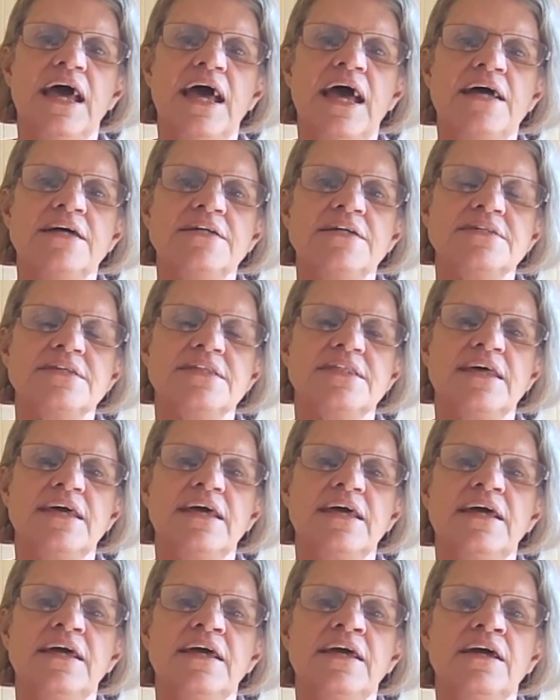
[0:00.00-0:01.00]
as
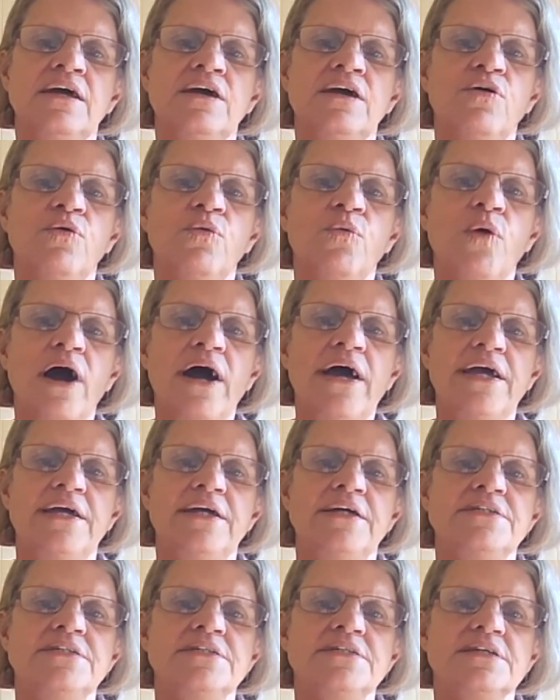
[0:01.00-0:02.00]
their
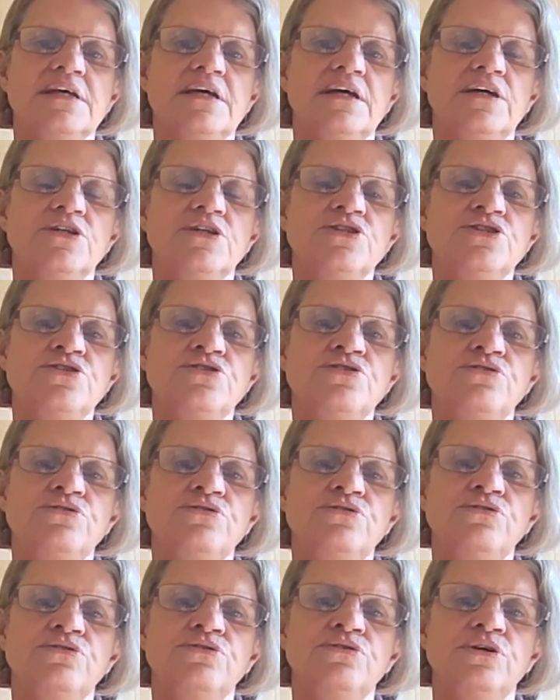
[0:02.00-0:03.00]
ways
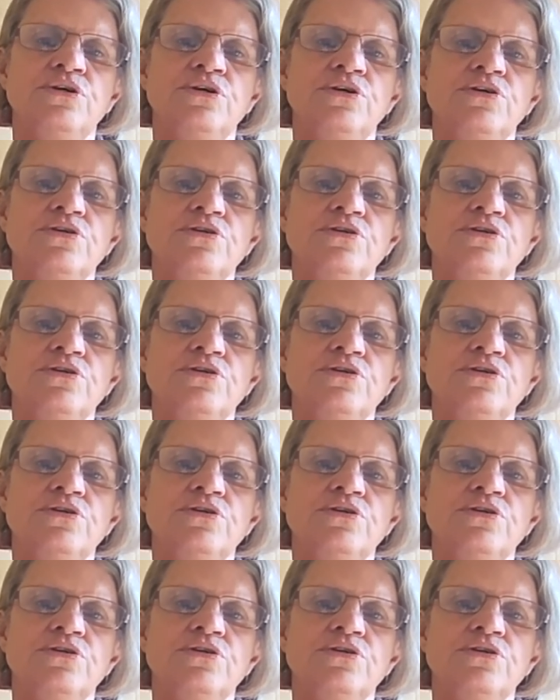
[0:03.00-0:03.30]
to